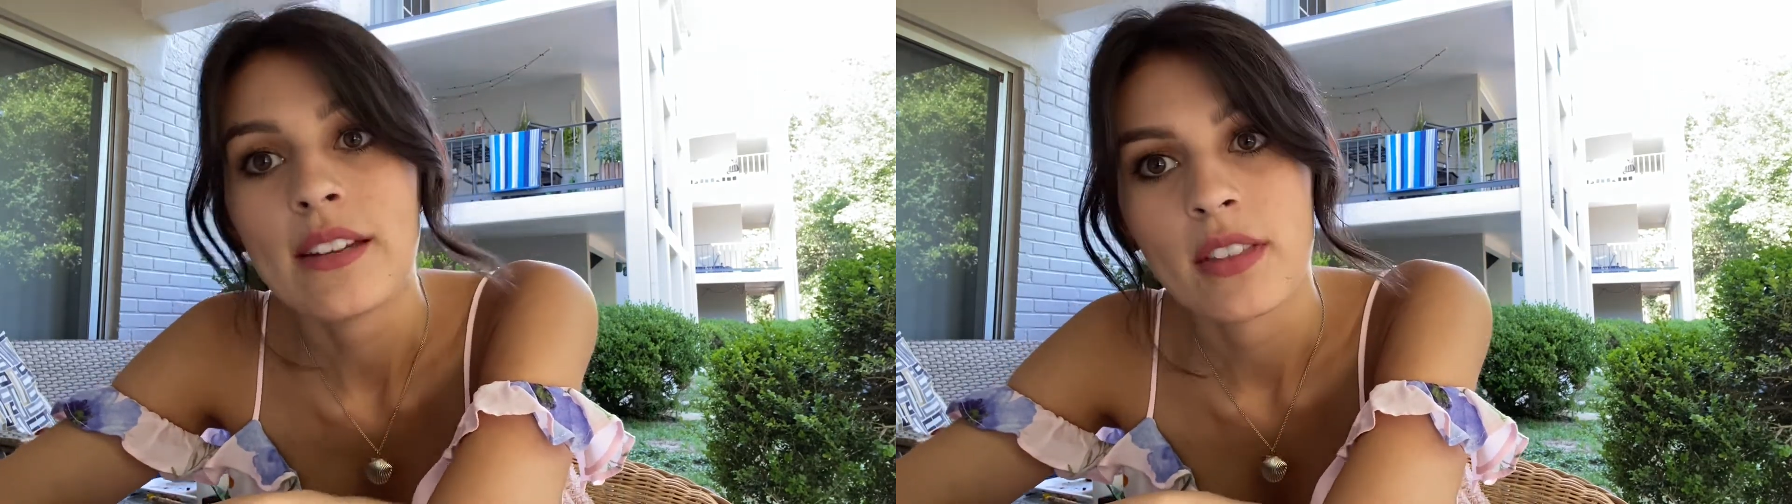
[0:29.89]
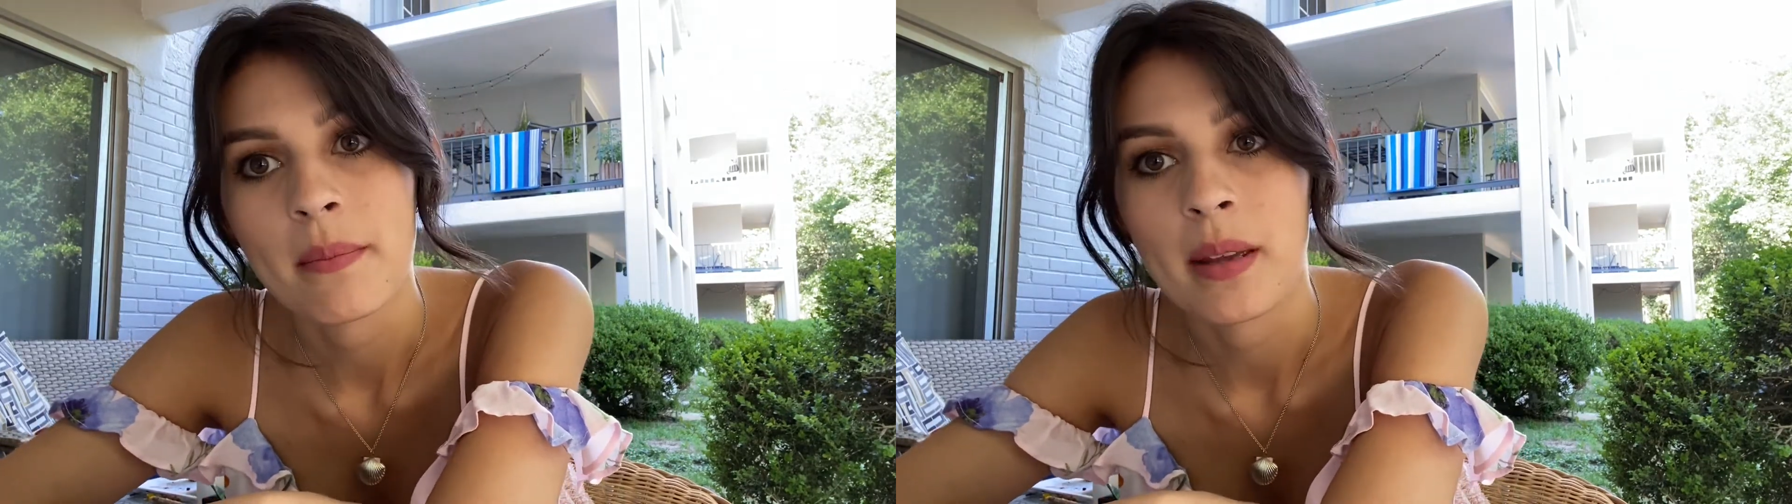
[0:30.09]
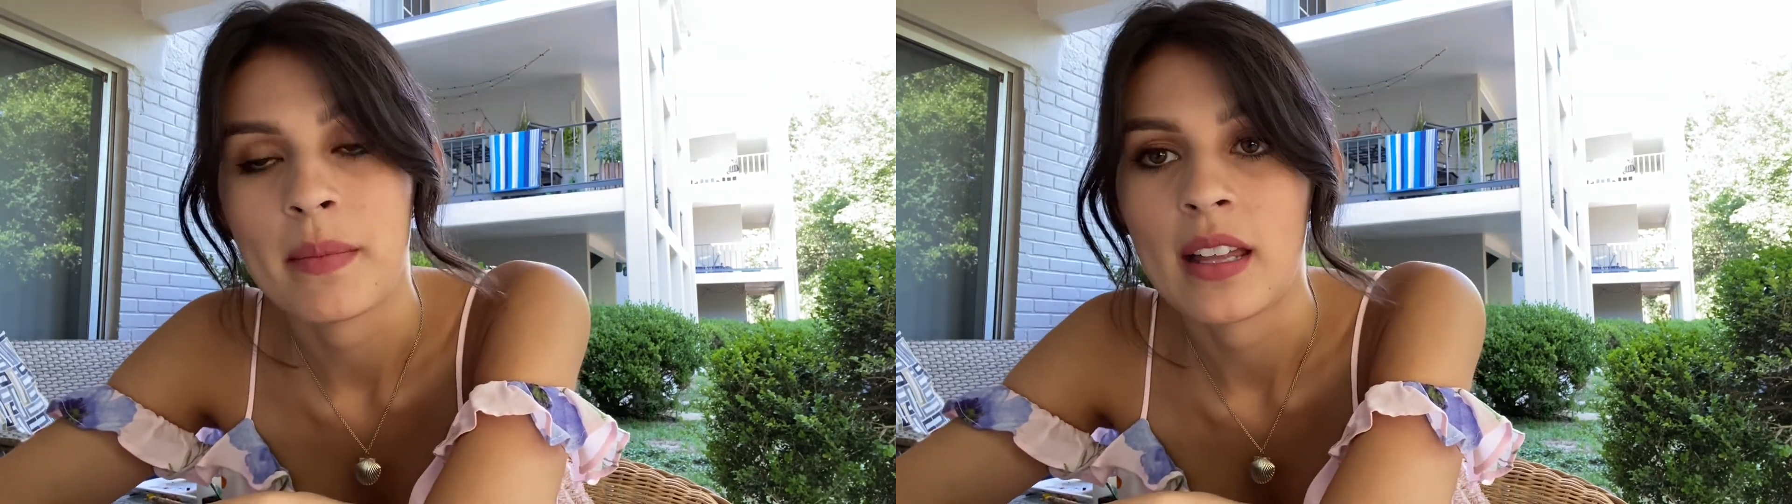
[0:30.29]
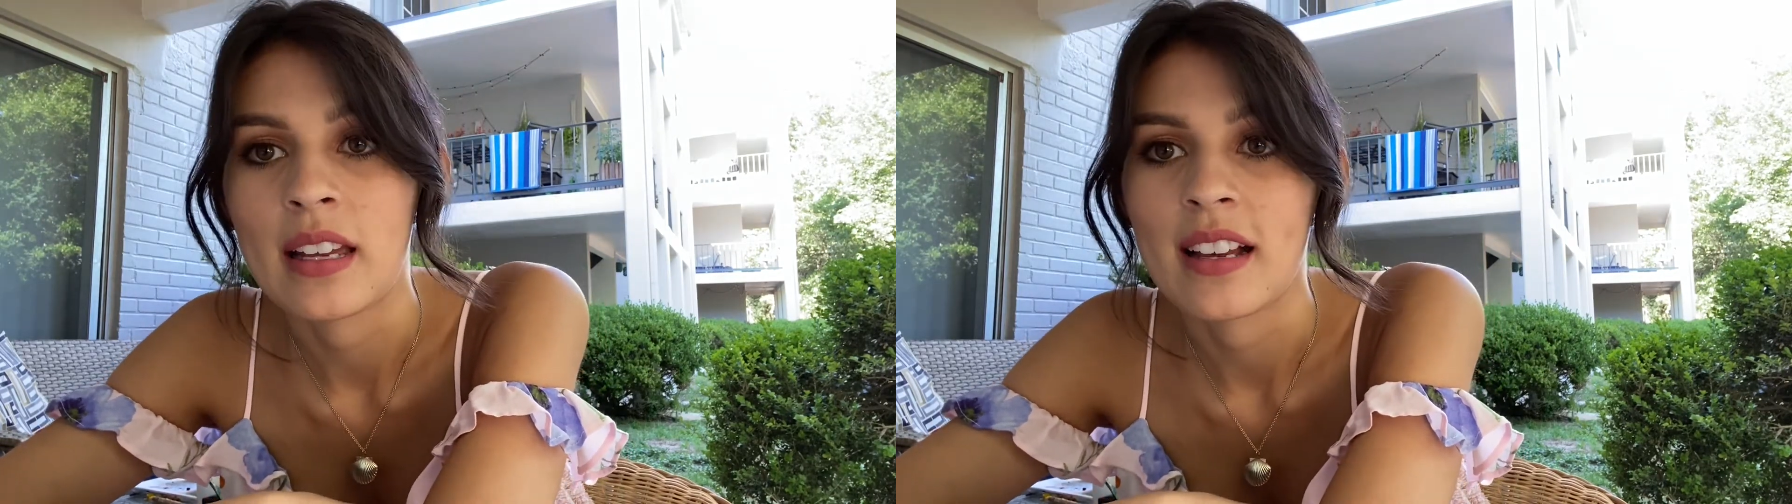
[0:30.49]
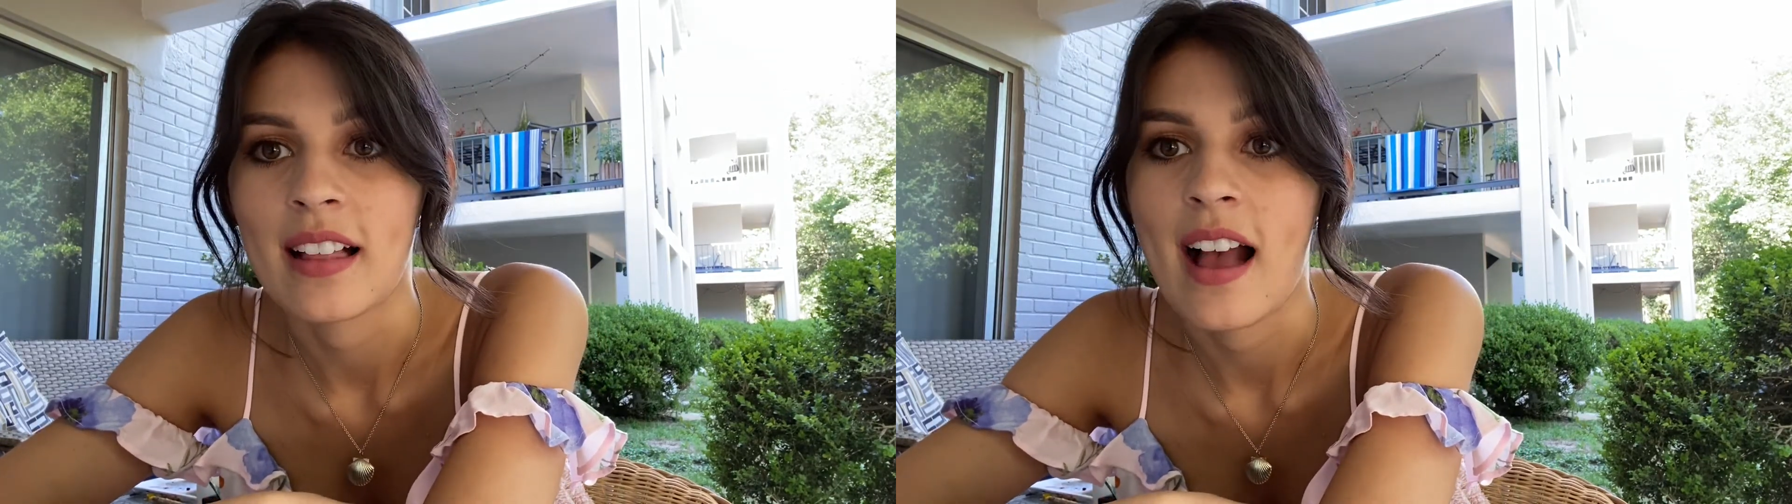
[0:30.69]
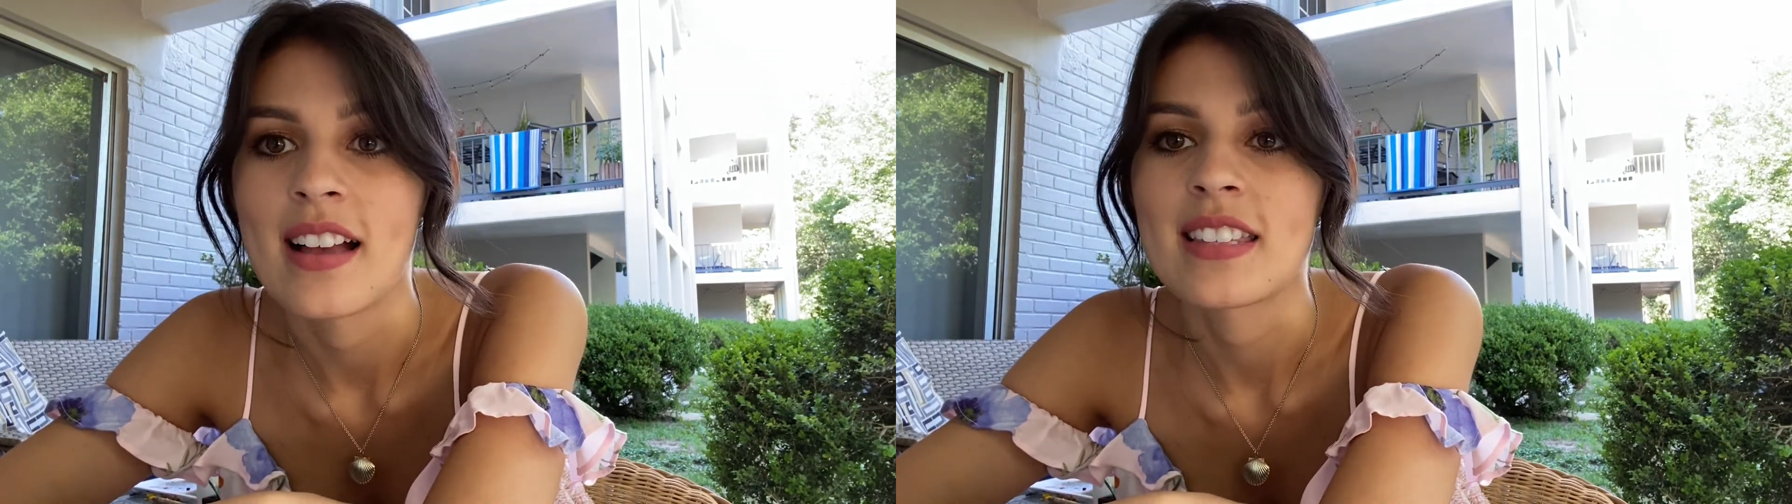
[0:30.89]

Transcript: the Mammalia class,